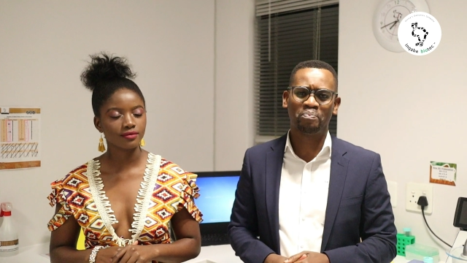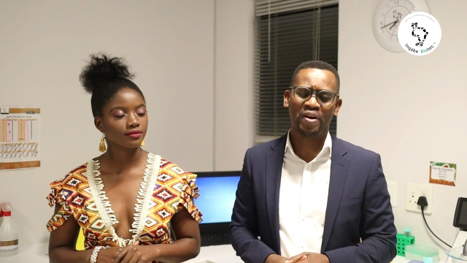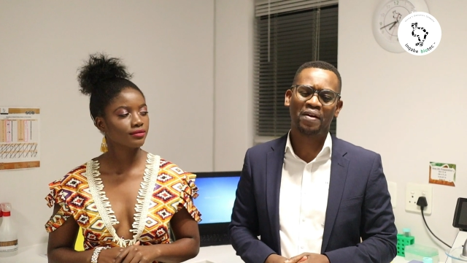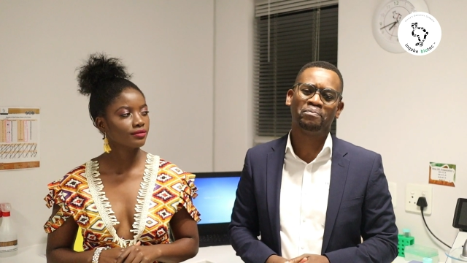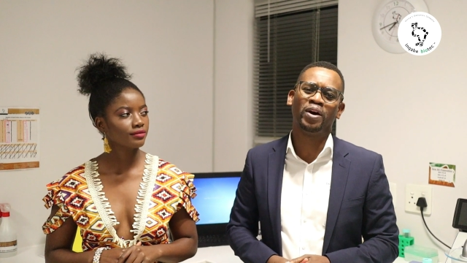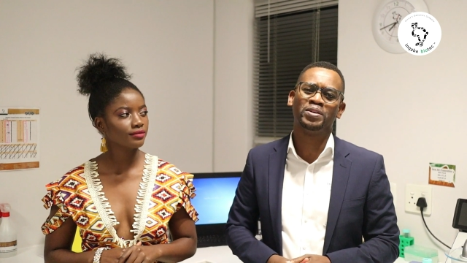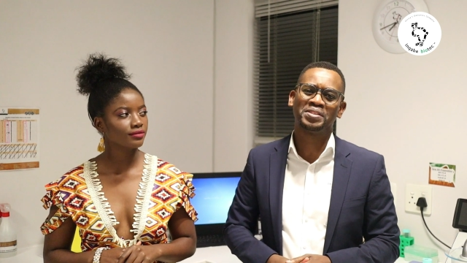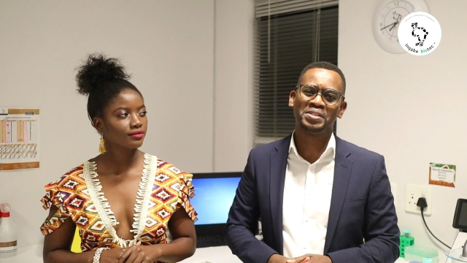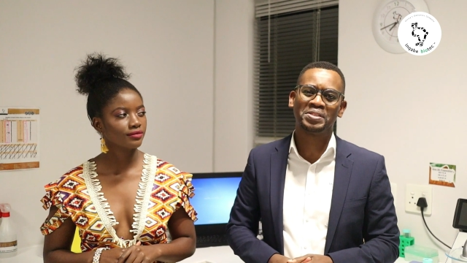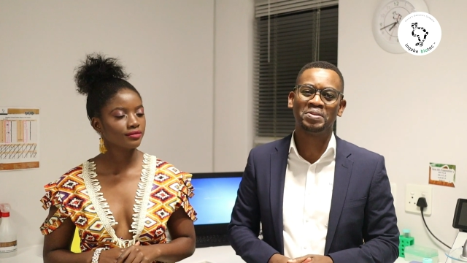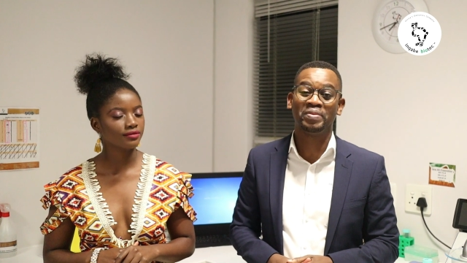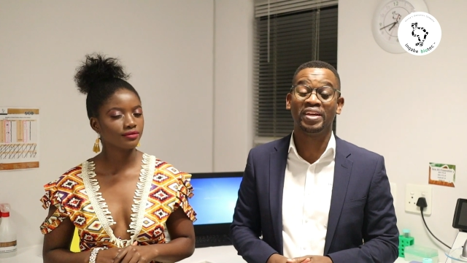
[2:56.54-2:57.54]
Speaker 1: the
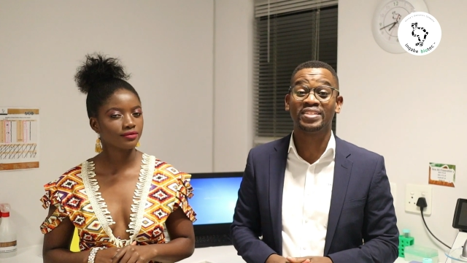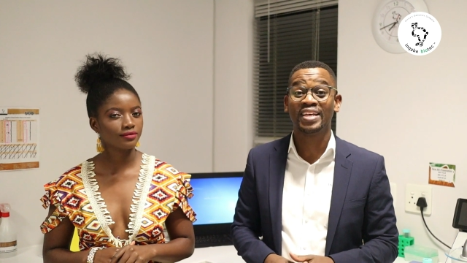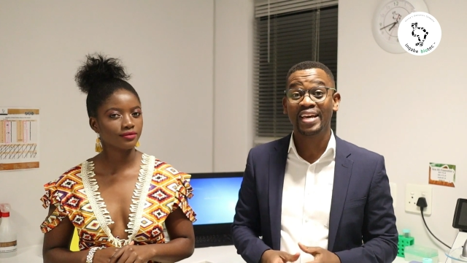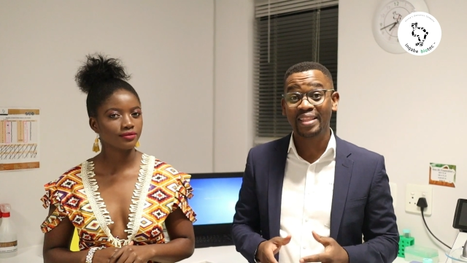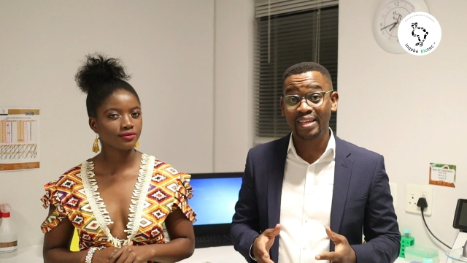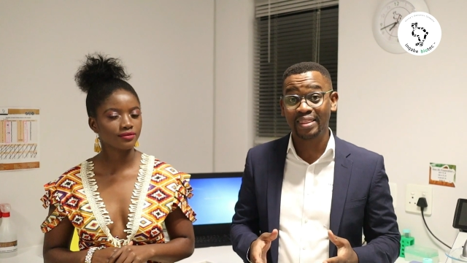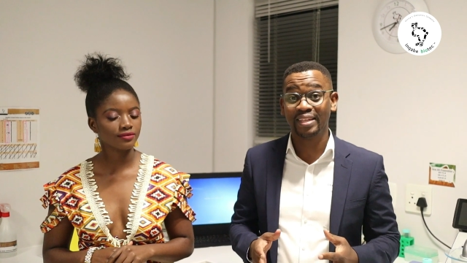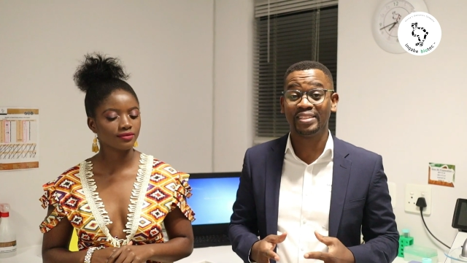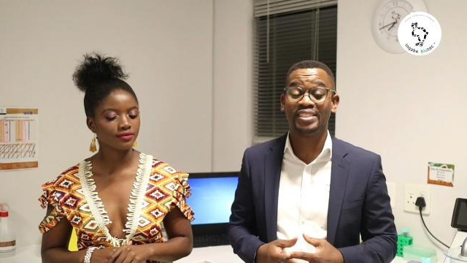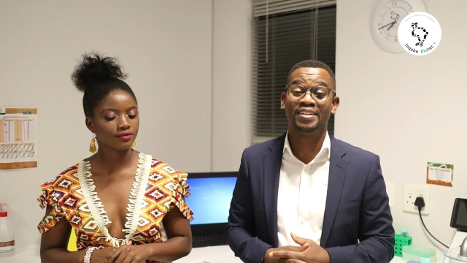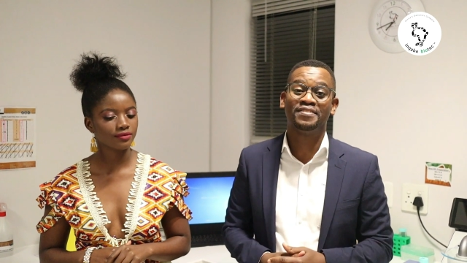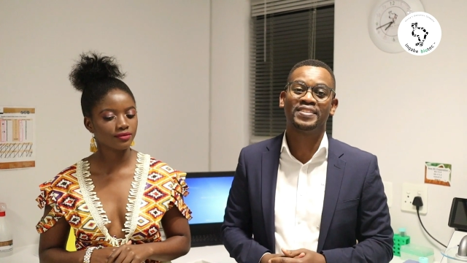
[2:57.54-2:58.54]
PacBio system is
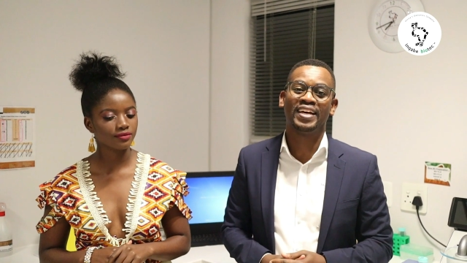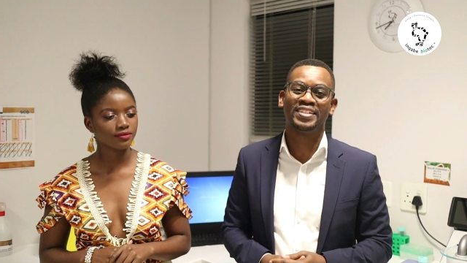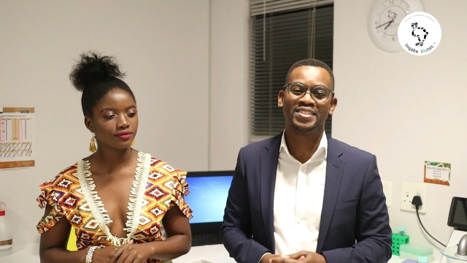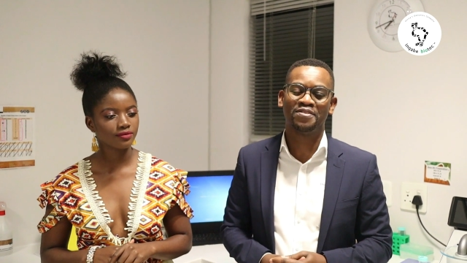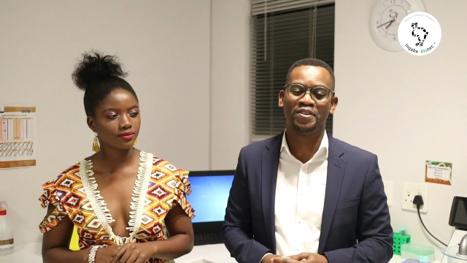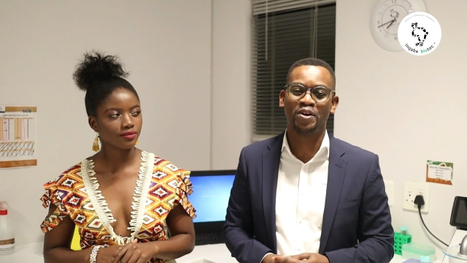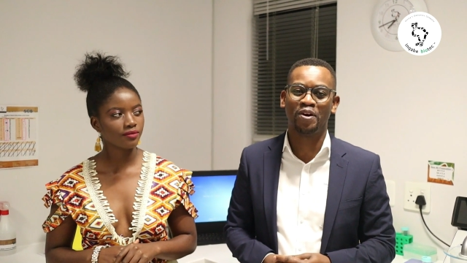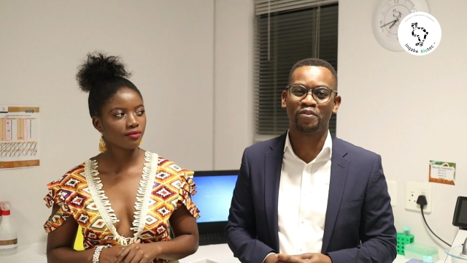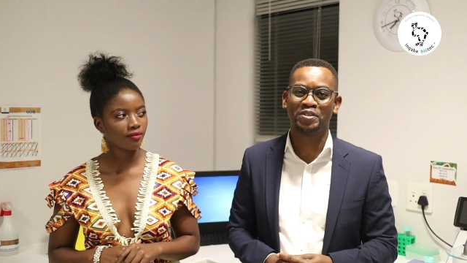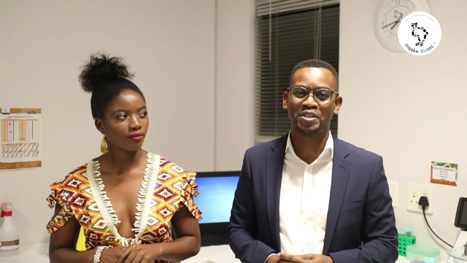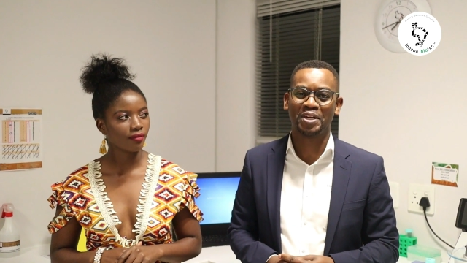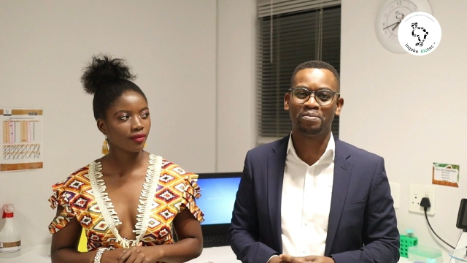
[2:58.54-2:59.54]
than the Chief
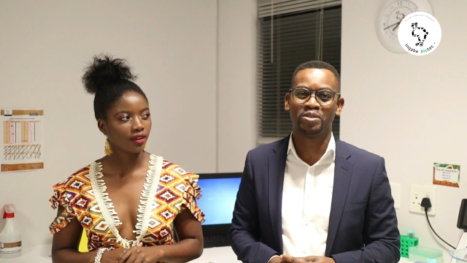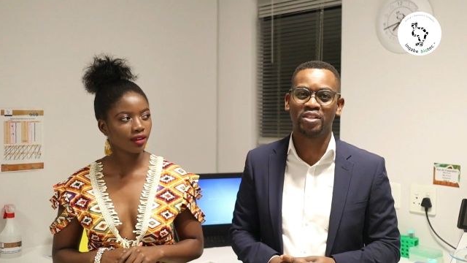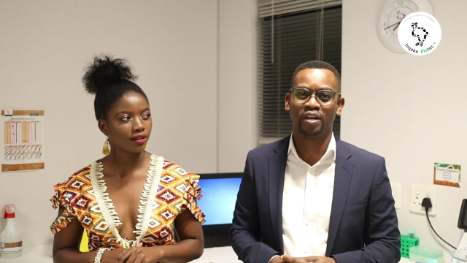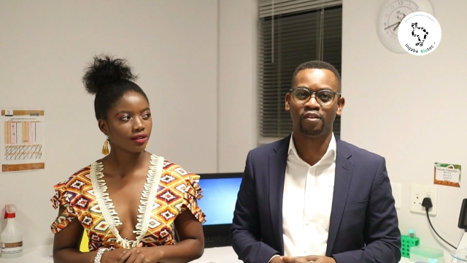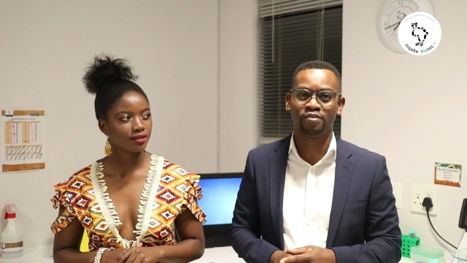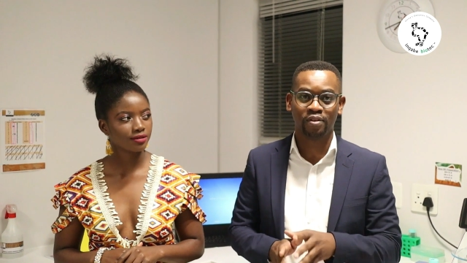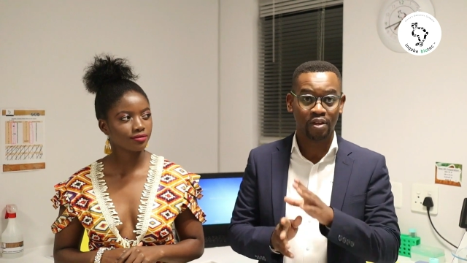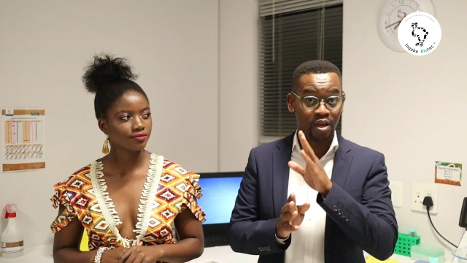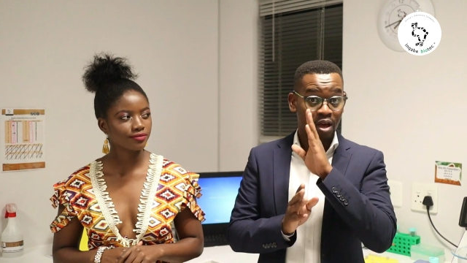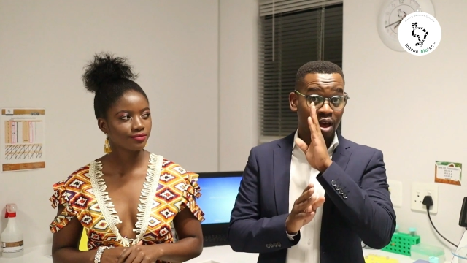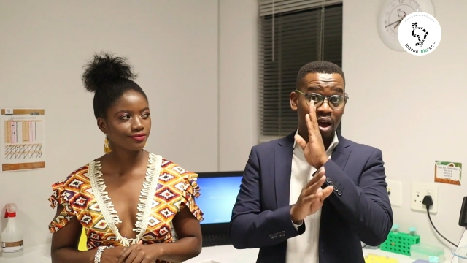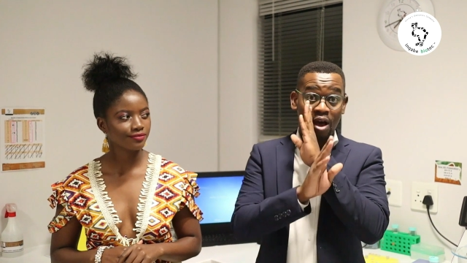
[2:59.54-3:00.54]
Scientific Officer himself?
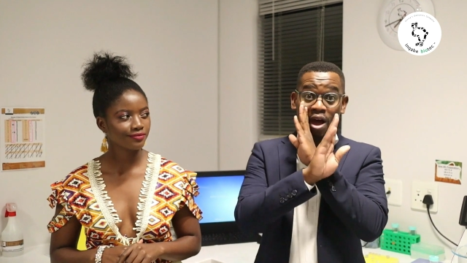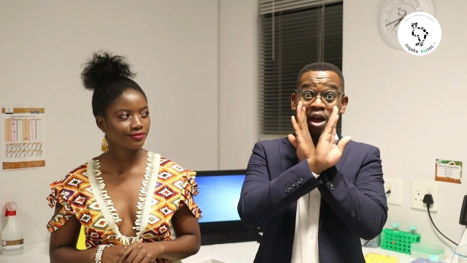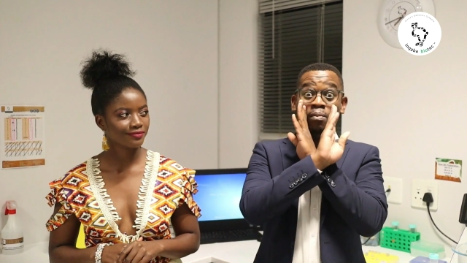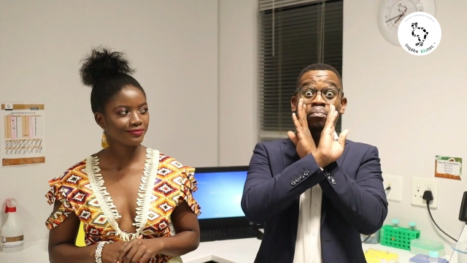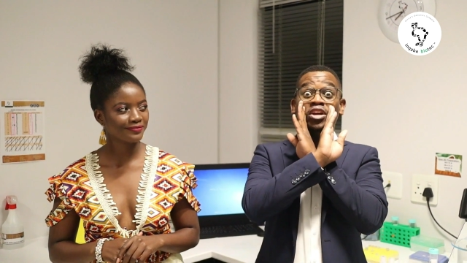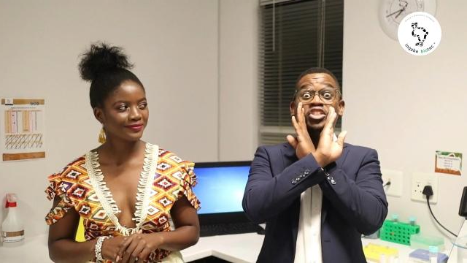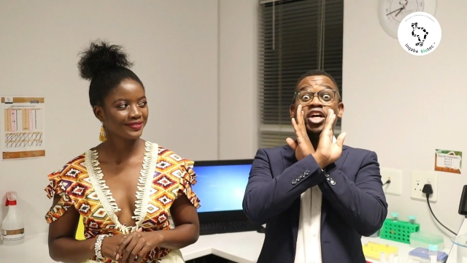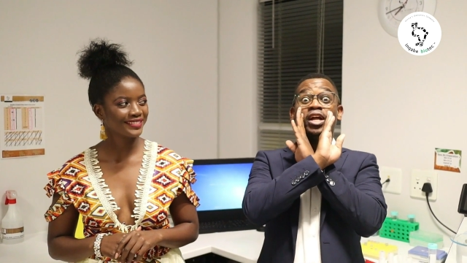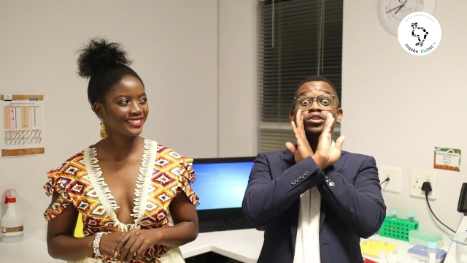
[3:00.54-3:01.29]
A big